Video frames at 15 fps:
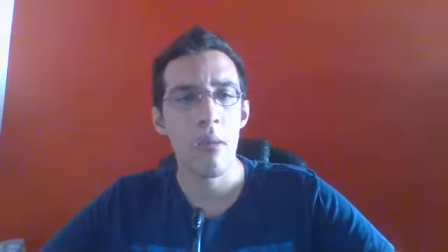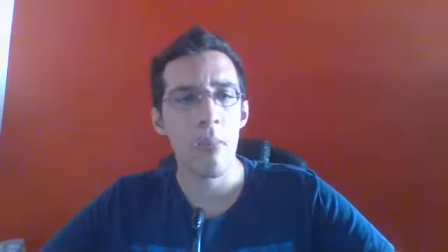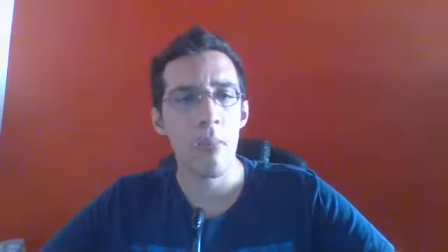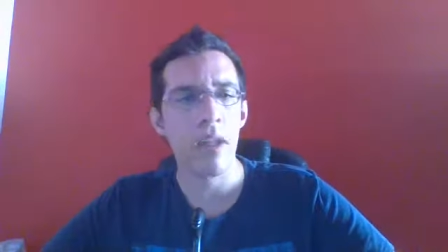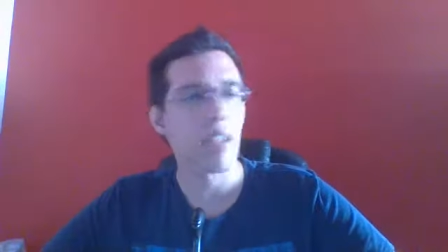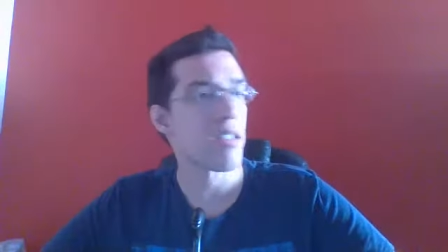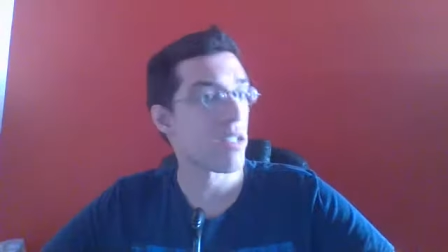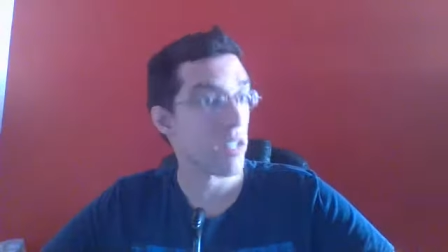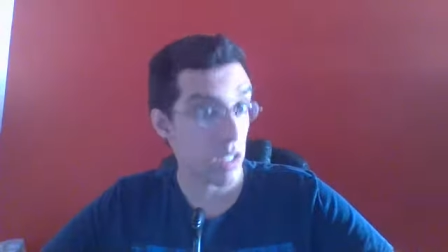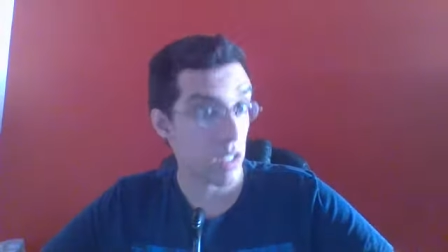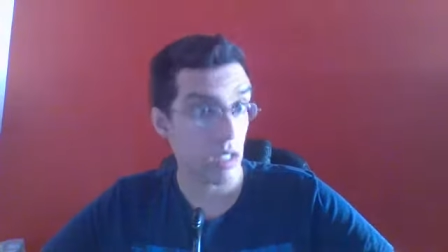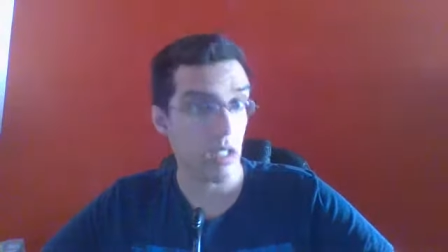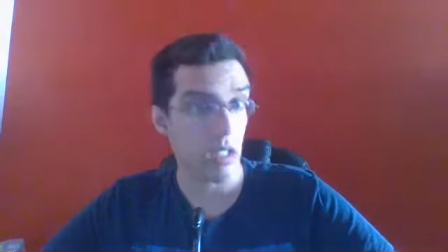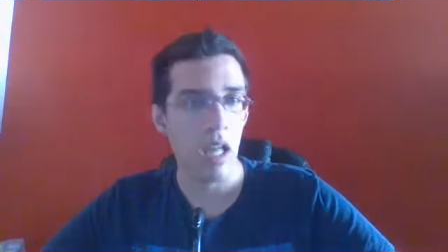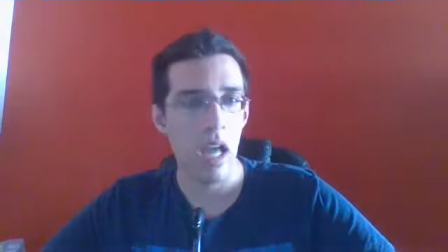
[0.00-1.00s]
but
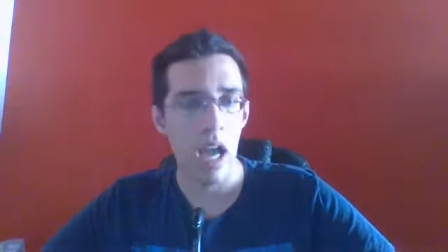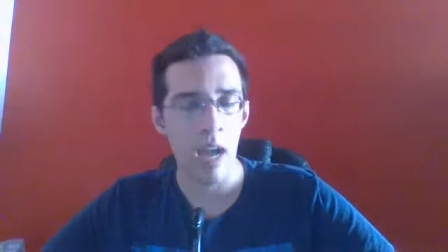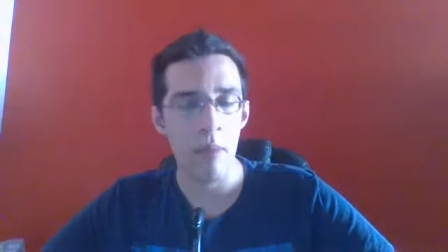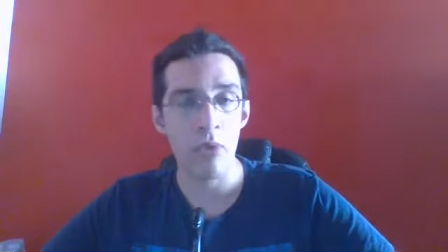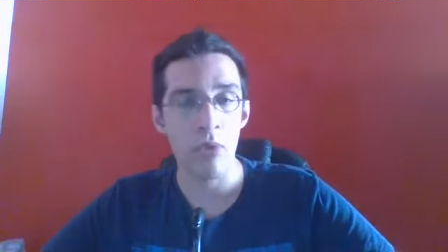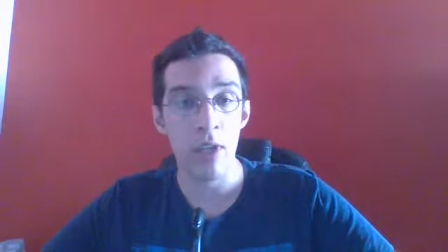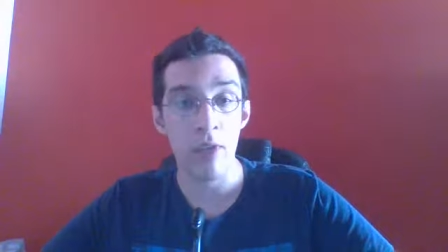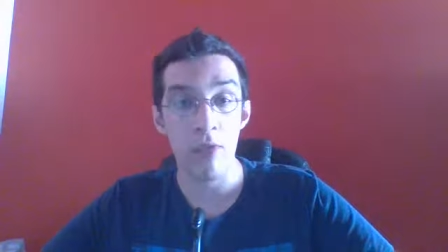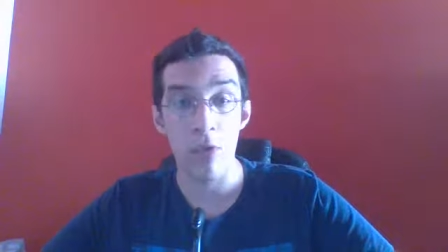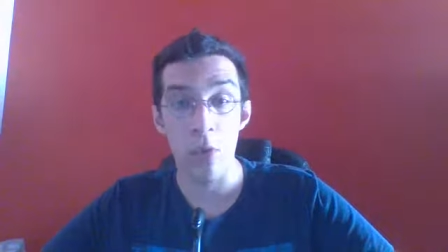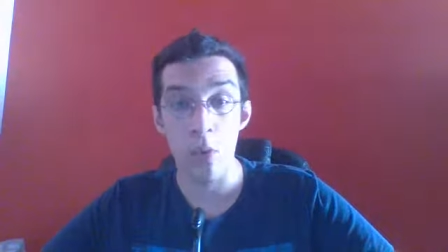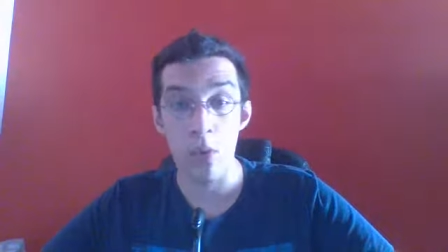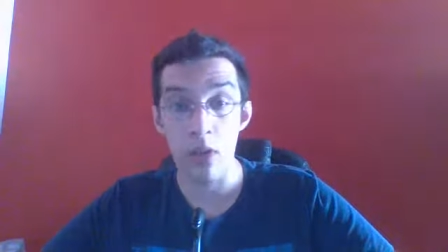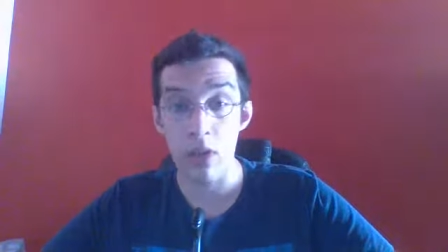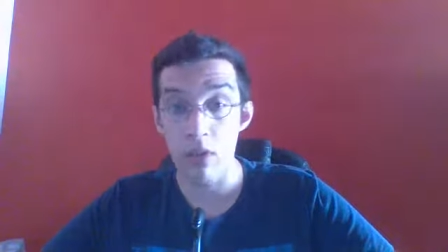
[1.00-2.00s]
still I'm looking
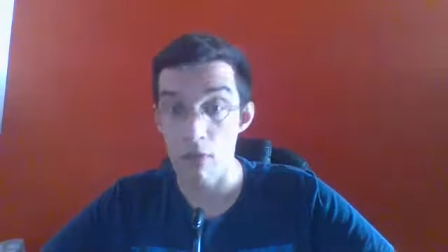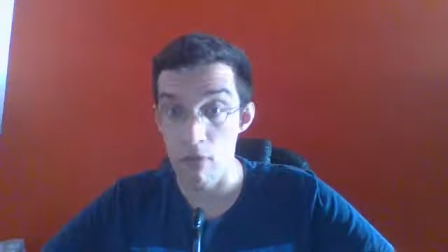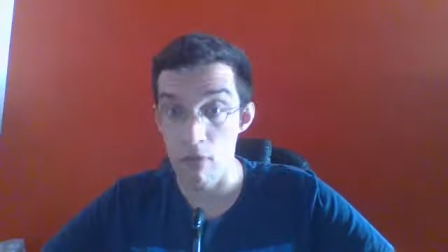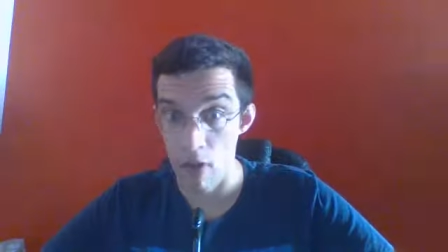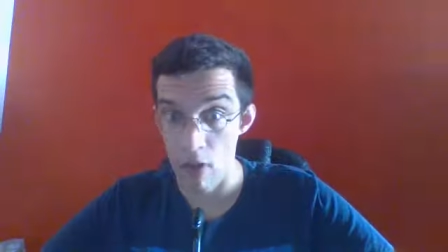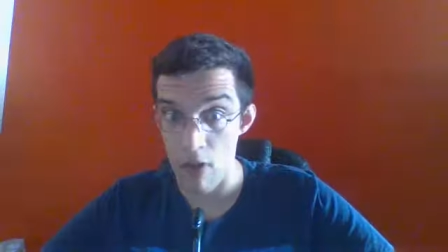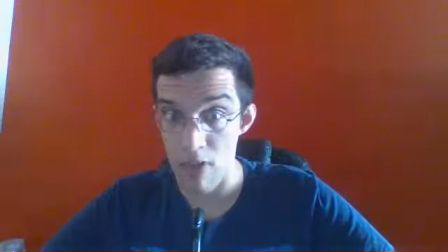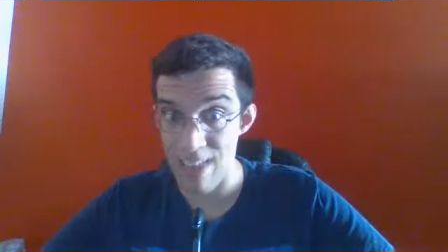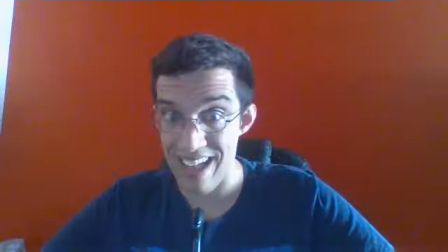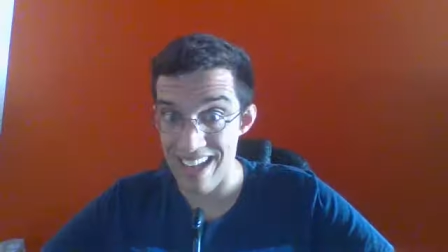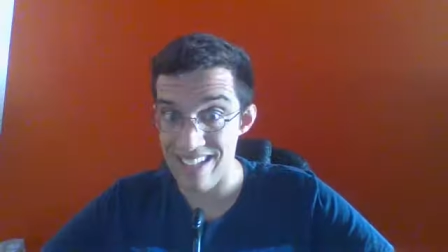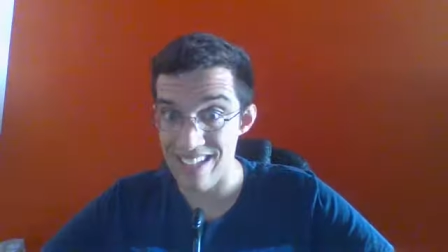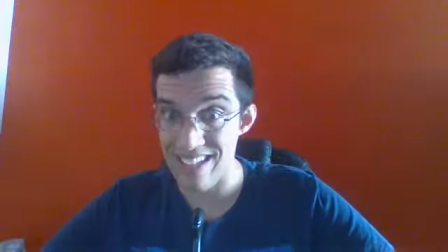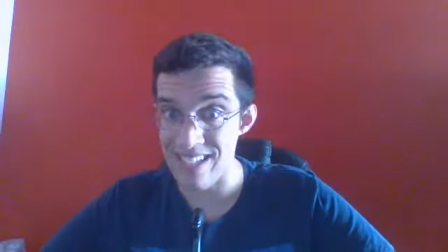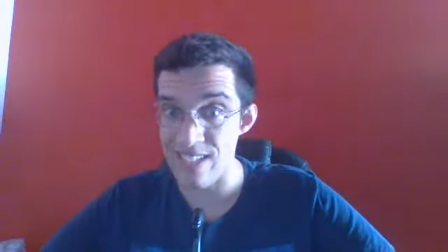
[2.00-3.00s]
forward for
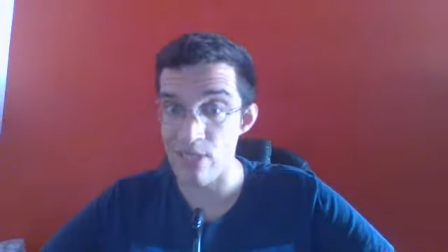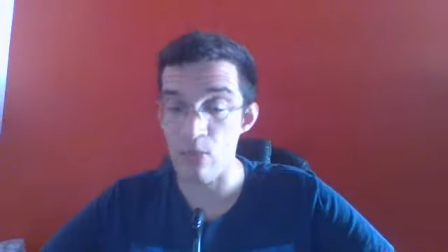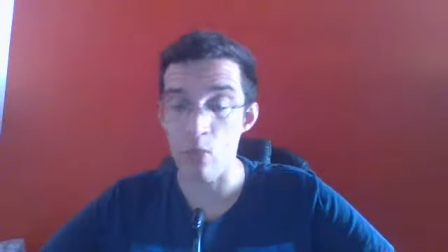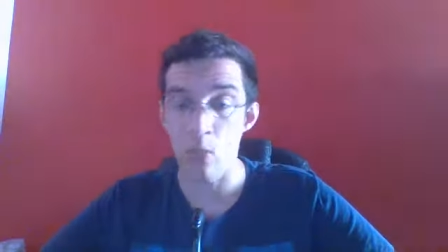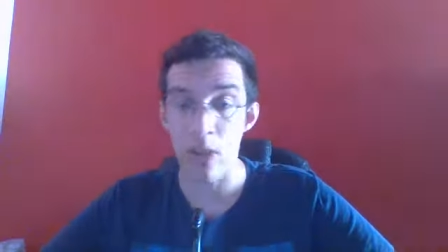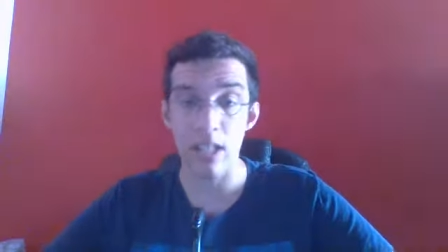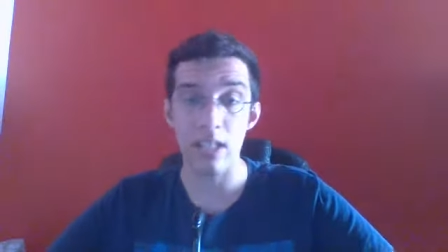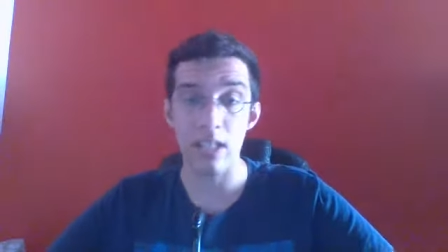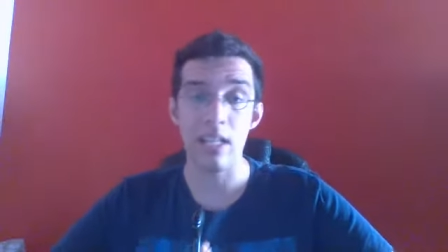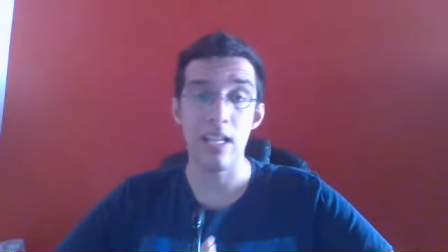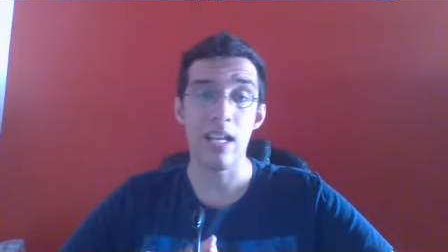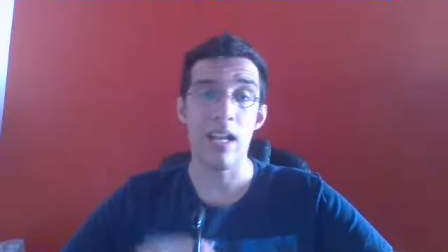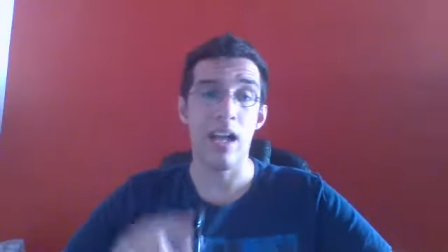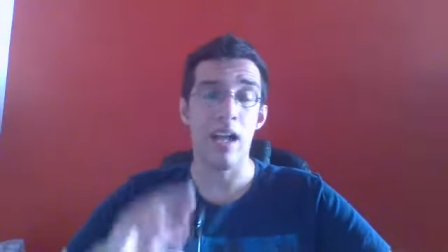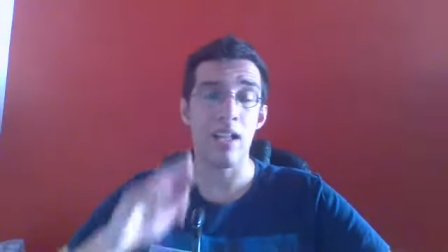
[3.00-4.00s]
that as well.
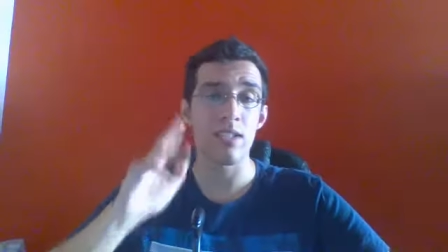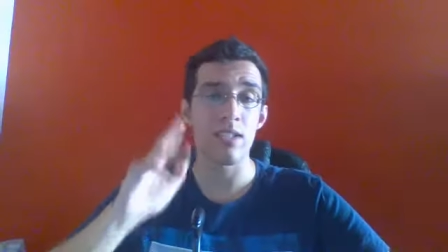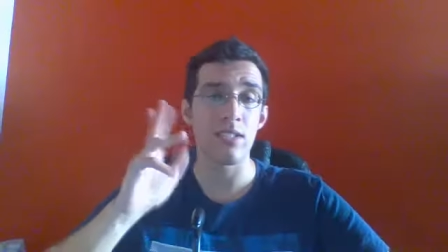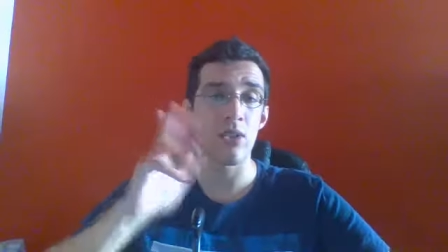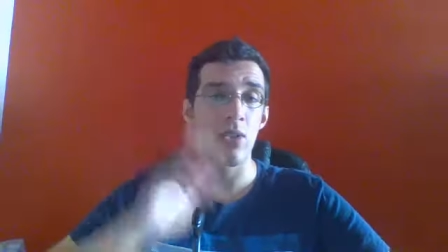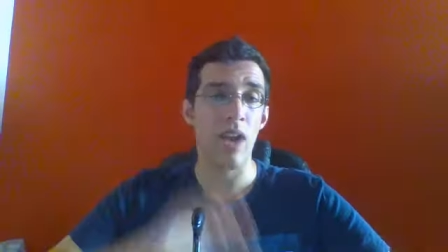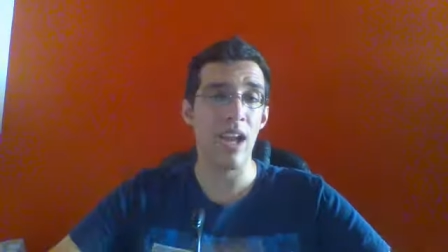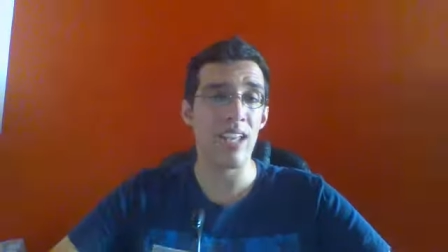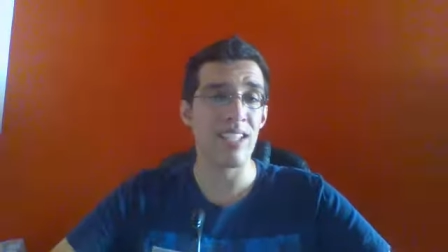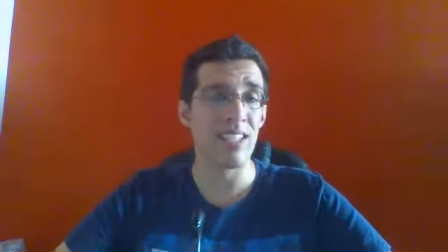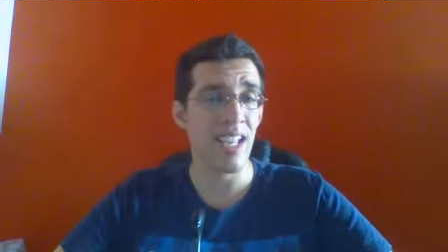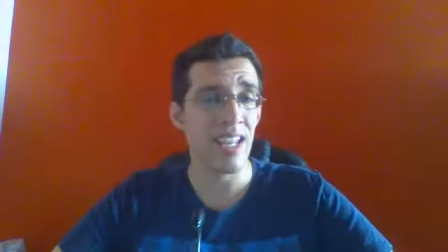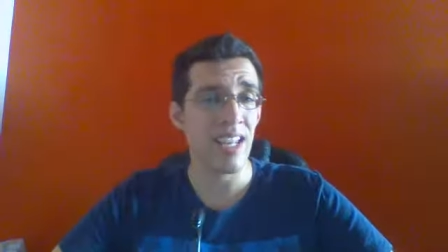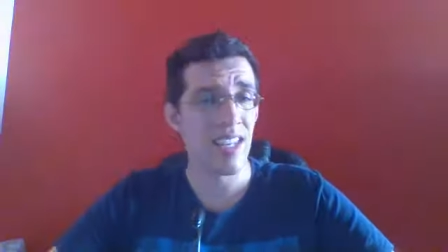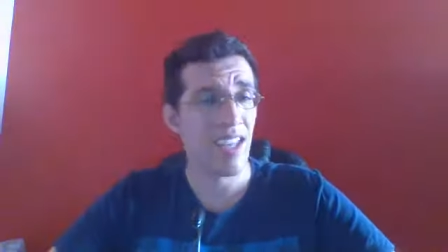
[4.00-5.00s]
I'll see you guys
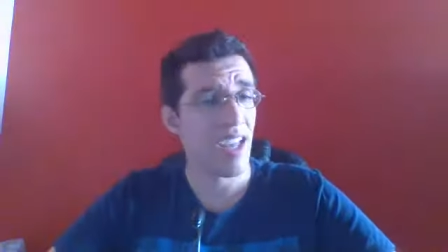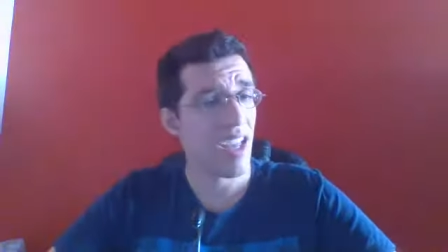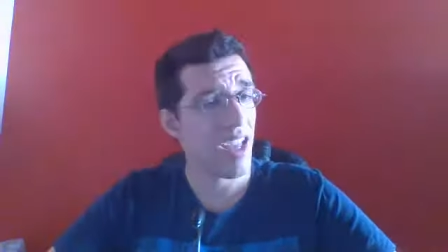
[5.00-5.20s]
then.